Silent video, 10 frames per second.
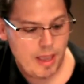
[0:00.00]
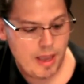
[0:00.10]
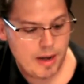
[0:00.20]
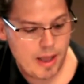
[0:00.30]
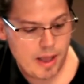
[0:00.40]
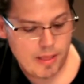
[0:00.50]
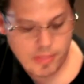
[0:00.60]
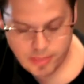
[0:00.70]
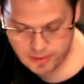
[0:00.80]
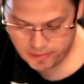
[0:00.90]
and
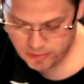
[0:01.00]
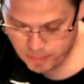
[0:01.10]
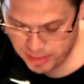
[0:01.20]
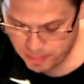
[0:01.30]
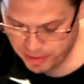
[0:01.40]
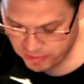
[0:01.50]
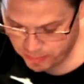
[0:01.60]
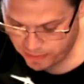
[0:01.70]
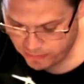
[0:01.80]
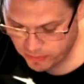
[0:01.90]
this has been the
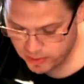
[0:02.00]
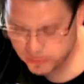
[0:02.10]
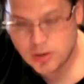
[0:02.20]
best by far.